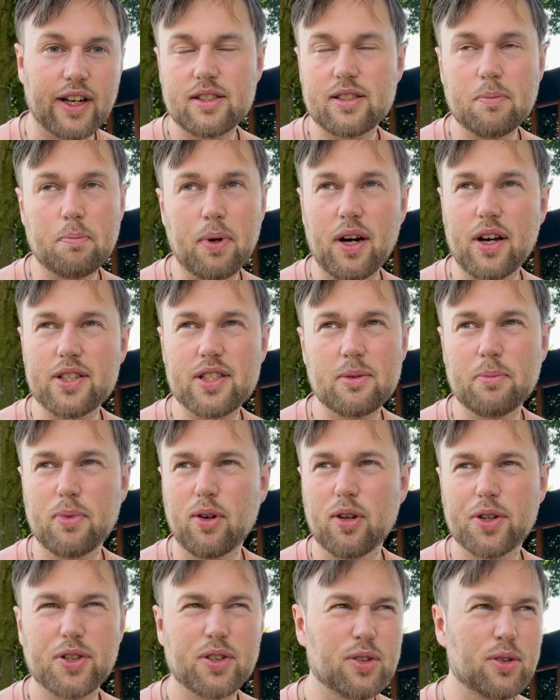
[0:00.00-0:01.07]
It's
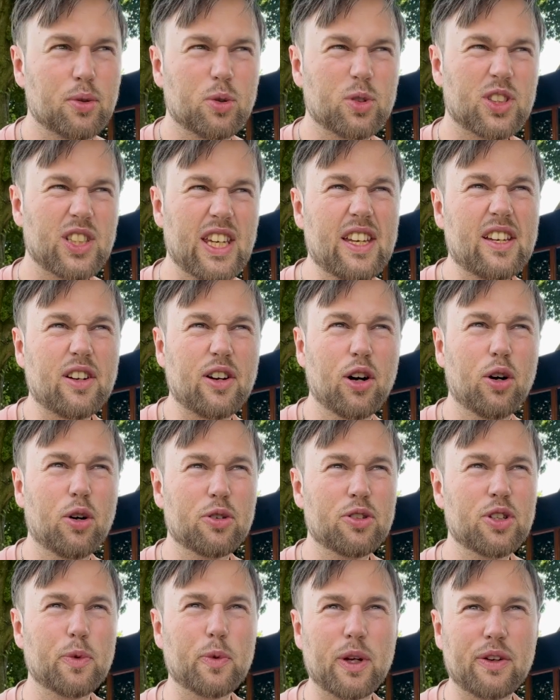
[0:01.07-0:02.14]
possible to decode
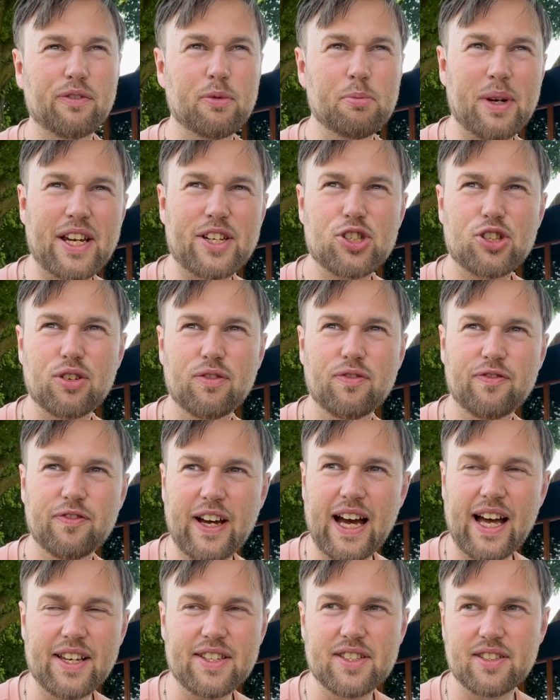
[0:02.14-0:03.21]
new information
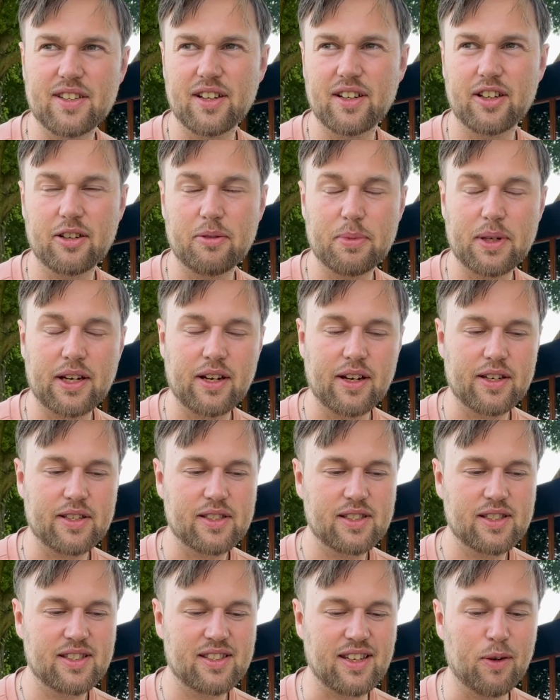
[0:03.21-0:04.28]
faster,
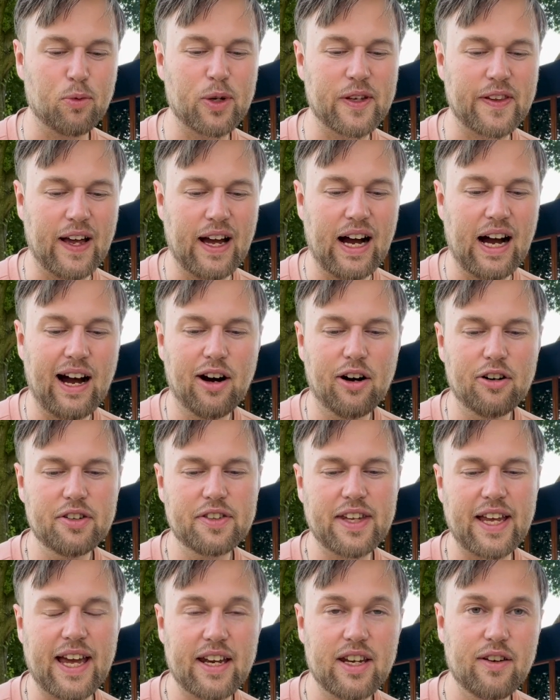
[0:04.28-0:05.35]
because without
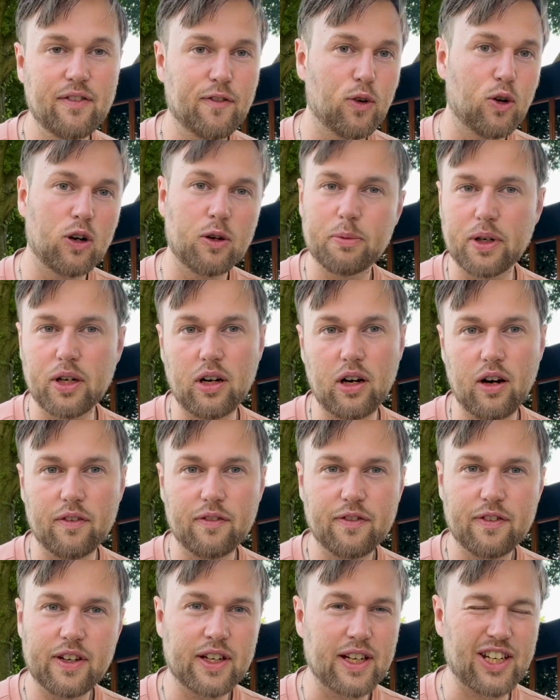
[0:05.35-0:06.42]
any form
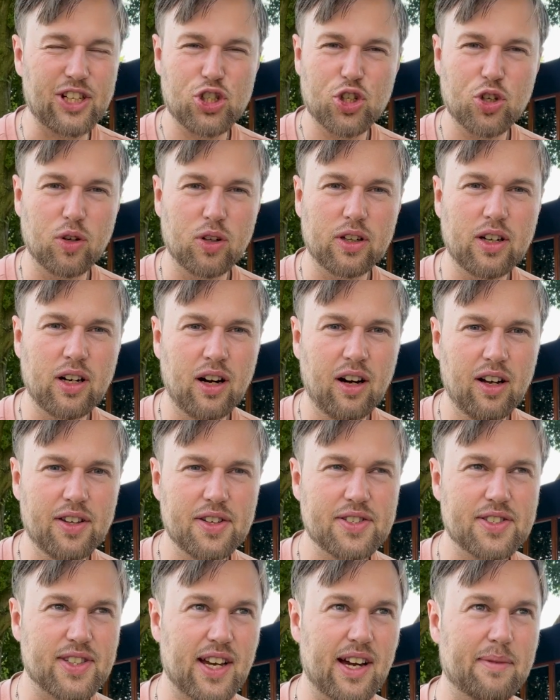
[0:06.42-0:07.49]
of initial
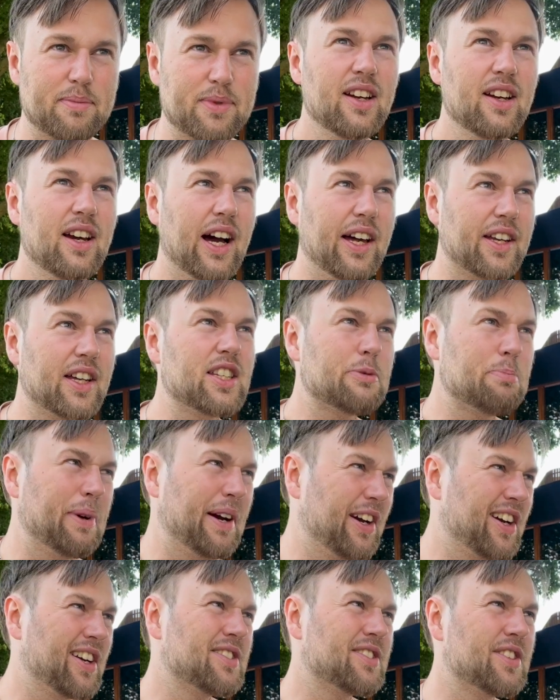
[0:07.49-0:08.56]
concept, an
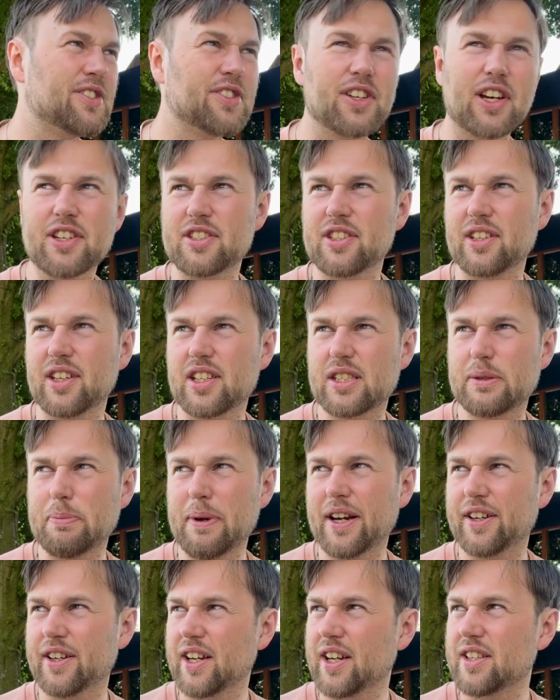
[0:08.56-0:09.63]
experience is just an
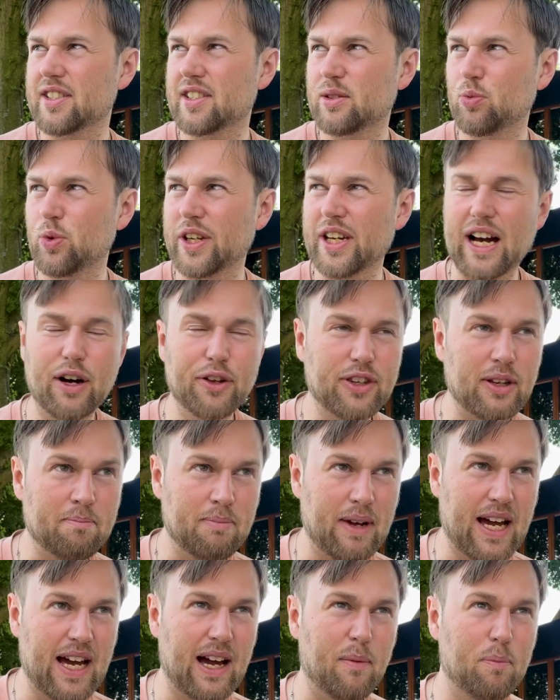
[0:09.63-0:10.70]
experience. Without a
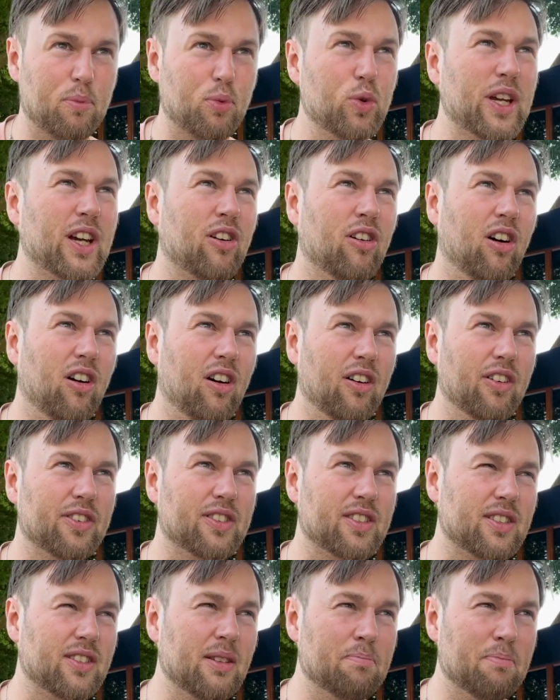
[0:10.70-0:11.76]
map,
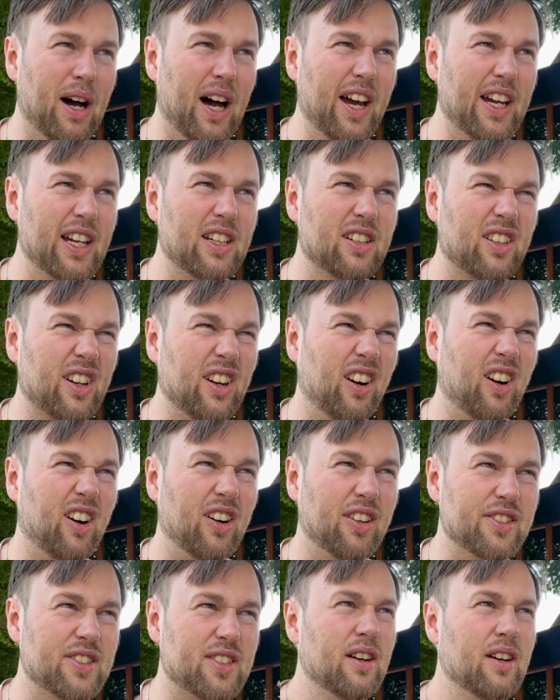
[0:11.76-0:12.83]
the mind
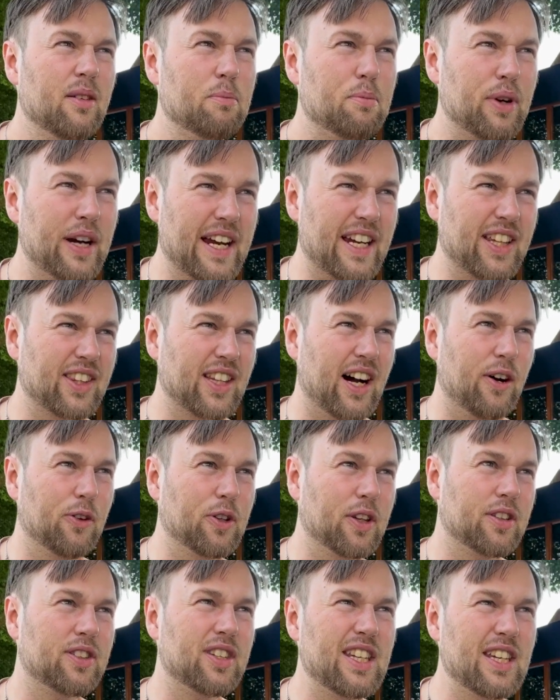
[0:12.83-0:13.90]
can't break down
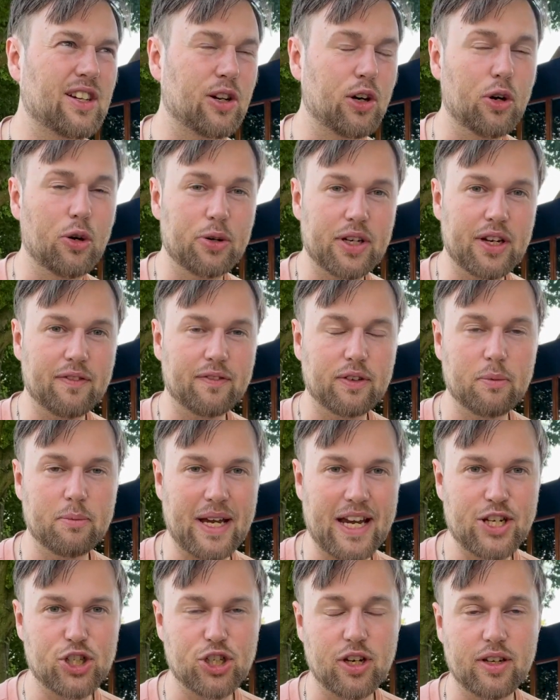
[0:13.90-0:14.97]
and decode
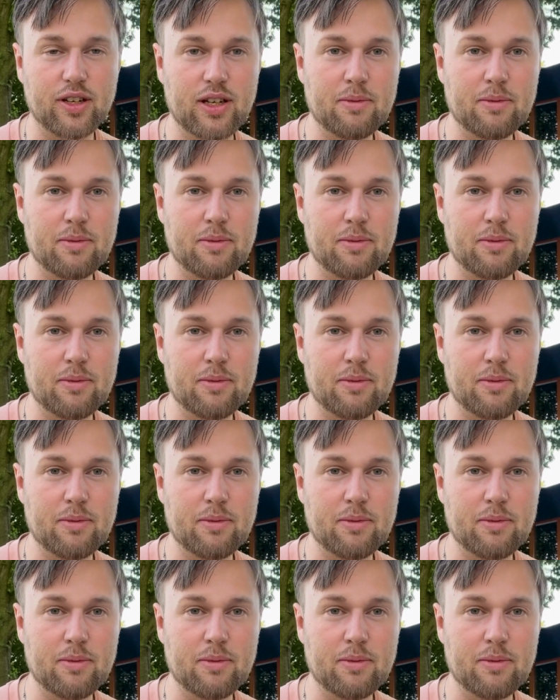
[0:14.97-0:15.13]
information.